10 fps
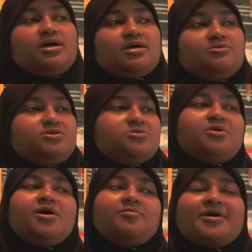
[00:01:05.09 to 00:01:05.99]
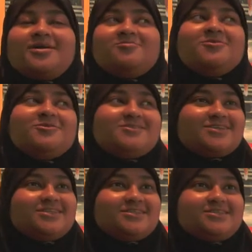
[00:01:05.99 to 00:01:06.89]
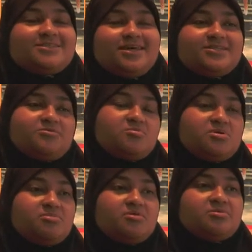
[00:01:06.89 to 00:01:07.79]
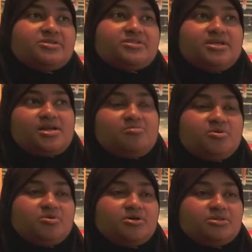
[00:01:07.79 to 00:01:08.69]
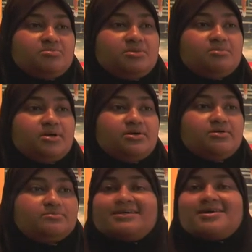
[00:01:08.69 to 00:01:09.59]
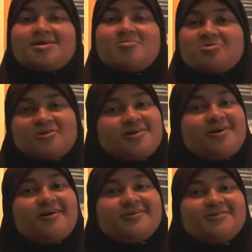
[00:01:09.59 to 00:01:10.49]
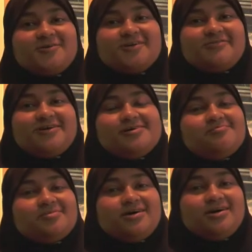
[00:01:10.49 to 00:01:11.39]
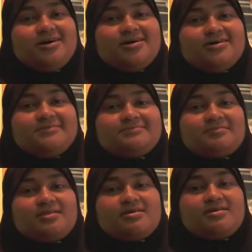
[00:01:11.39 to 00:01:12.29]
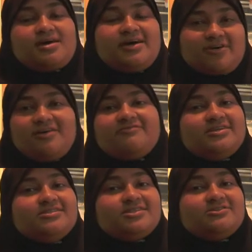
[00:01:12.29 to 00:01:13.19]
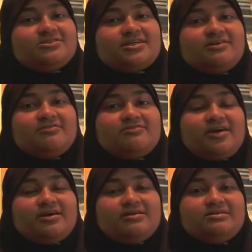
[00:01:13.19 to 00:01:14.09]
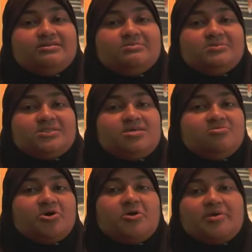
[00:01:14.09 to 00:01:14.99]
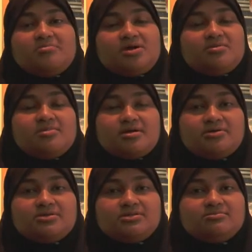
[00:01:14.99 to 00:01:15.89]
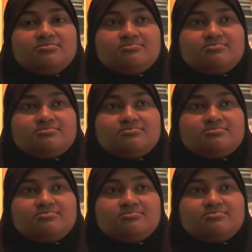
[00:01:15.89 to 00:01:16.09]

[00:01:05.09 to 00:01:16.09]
I do also want to help animals. I guess I want to be a better person and help the world be better. Hey, keep working hard. Don't give up. Have confidence in yourself and just keep growing and become a better person.